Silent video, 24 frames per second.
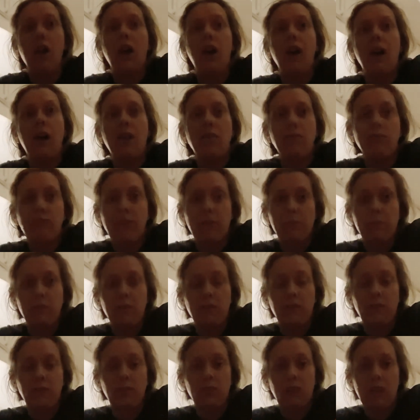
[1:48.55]
I had fragmin
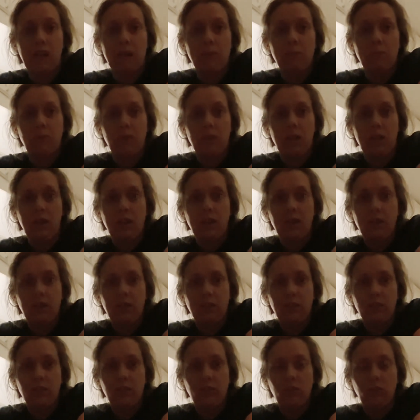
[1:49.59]
after I had my
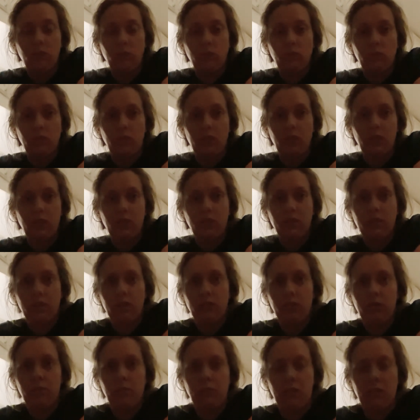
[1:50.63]
daughter
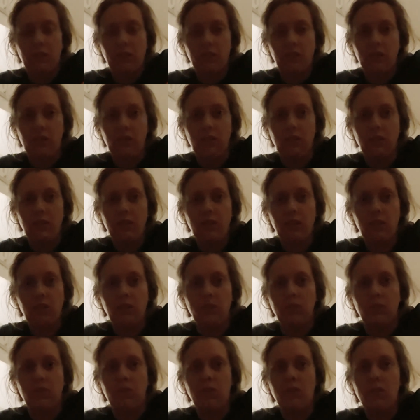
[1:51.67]
by cesarean section,
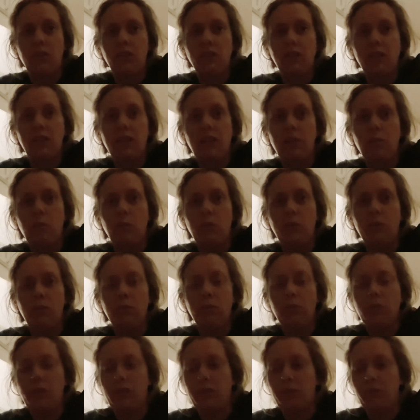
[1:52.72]
so I understand what the
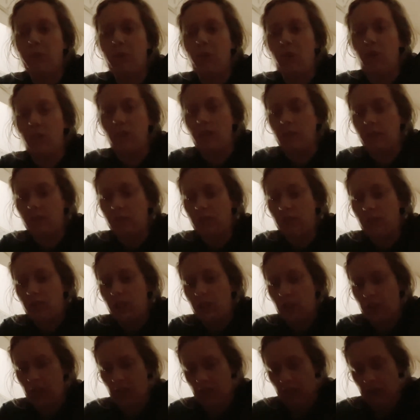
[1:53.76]
bridging part is
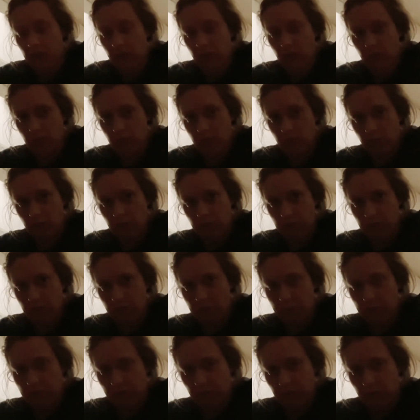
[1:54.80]
to ensure there's no
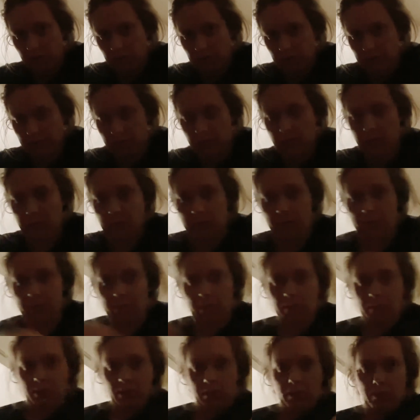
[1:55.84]
blood clots. Anyway, I'm
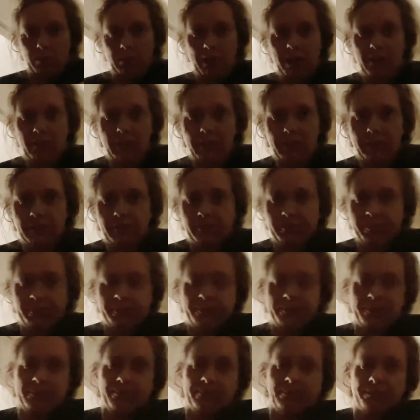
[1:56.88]
still wearing
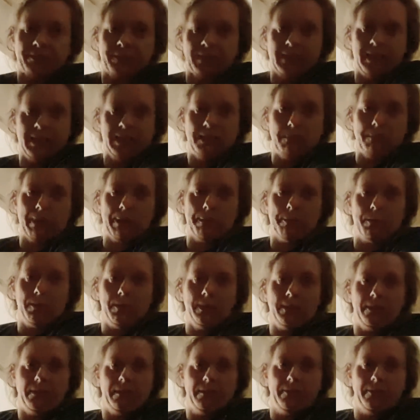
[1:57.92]
these bad boys.